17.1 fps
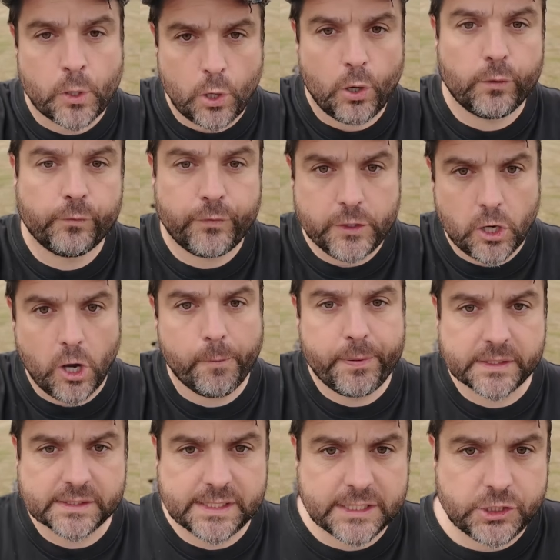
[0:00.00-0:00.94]
of the
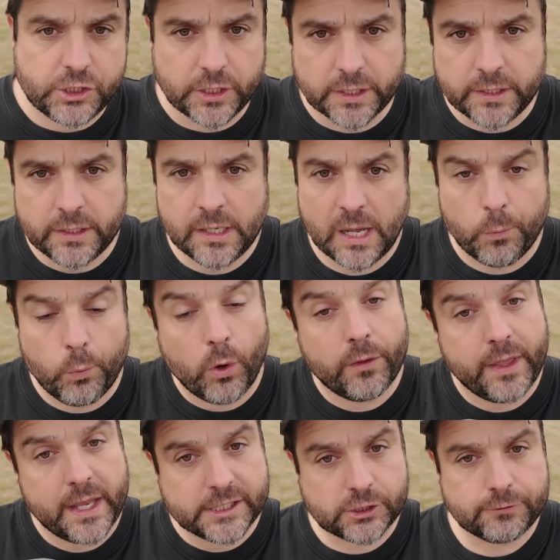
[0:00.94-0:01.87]
opposition and
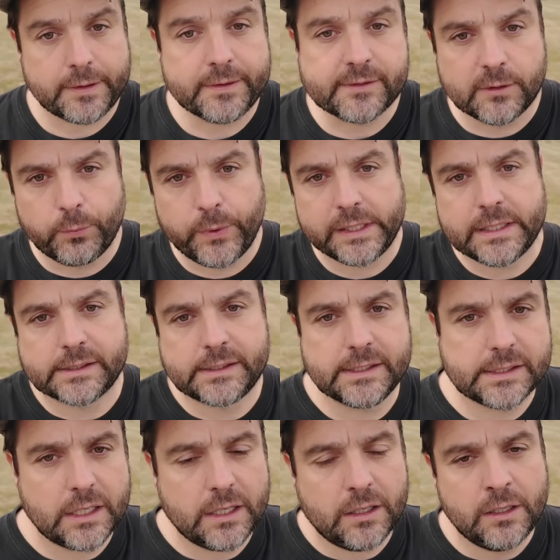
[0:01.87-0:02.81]
what their strengths and
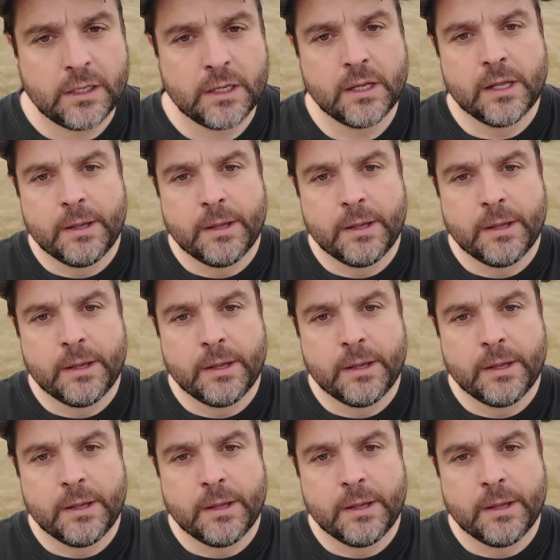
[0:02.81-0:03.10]
weaknesses are,